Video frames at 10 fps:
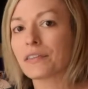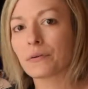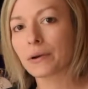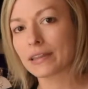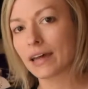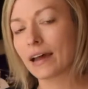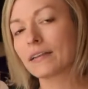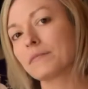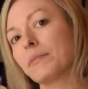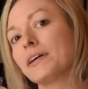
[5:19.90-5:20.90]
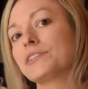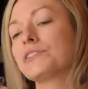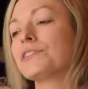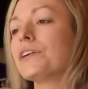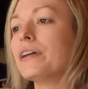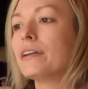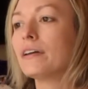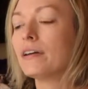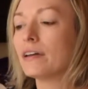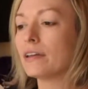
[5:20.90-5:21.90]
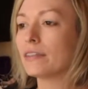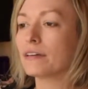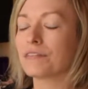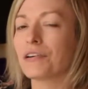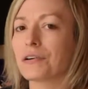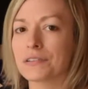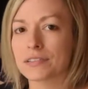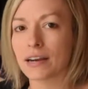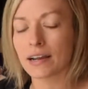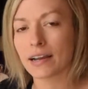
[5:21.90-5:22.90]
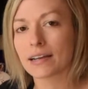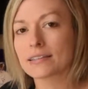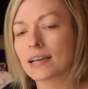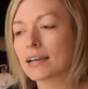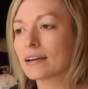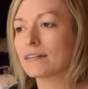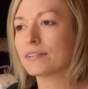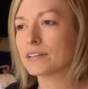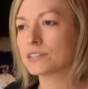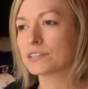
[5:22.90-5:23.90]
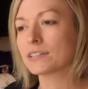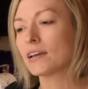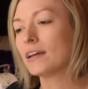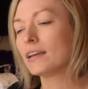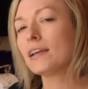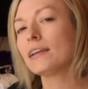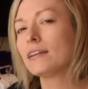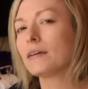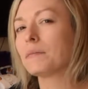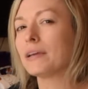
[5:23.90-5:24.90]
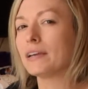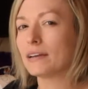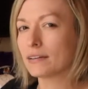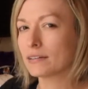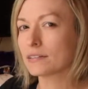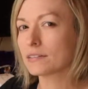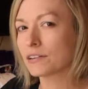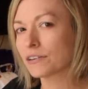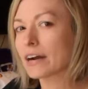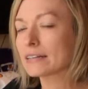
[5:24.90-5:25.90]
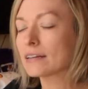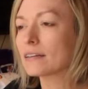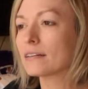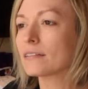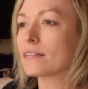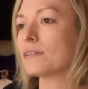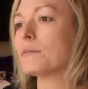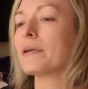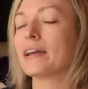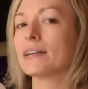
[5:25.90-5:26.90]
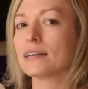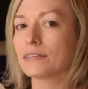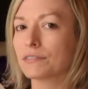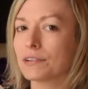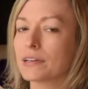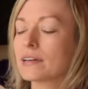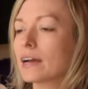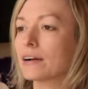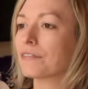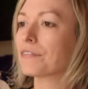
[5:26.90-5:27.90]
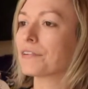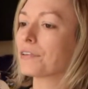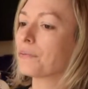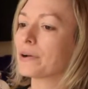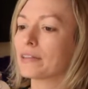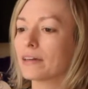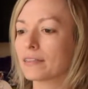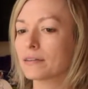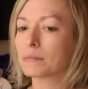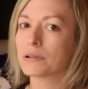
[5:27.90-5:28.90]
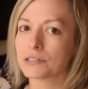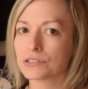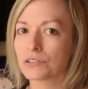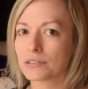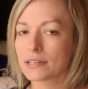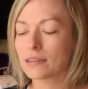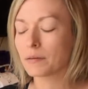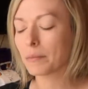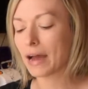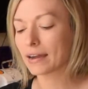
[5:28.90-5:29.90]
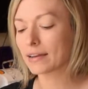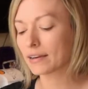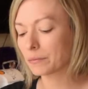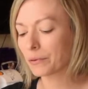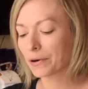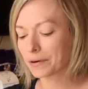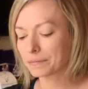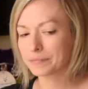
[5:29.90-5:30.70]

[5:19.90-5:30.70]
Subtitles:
the way that plush stood in the photos that I had taken of it just needed to be corrected a little bit. I didn't really care for the way that the plush looked in the back anymore.